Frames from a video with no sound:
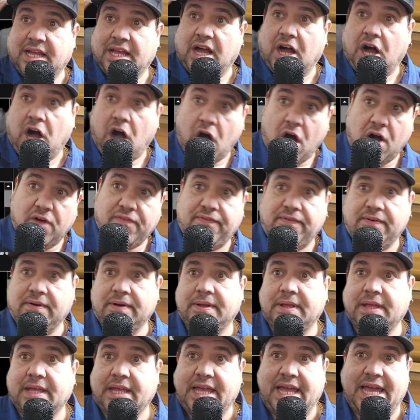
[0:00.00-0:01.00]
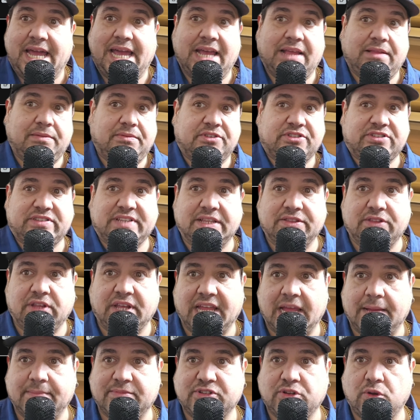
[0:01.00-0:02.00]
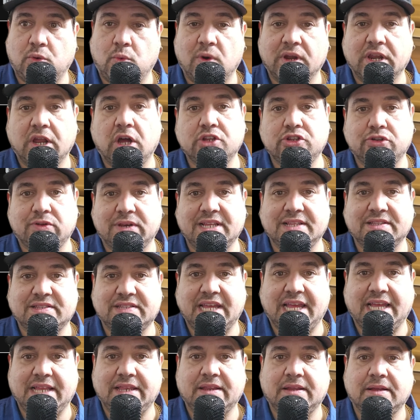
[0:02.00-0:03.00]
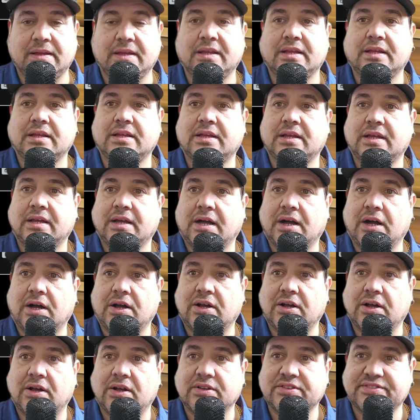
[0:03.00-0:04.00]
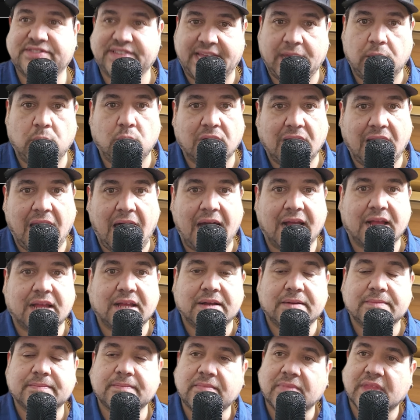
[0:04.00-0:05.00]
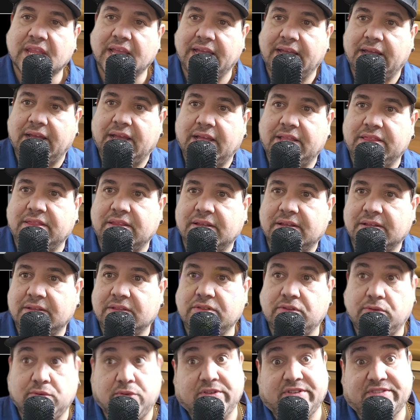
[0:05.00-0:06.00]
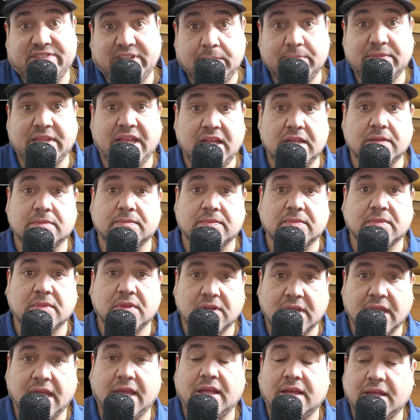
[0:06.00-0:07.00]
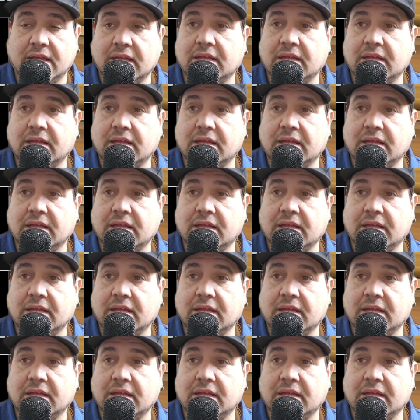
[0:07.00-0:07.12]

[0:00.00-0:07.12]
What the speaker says: off, and set the game to 110 scale clock, and do the same thing. Okay,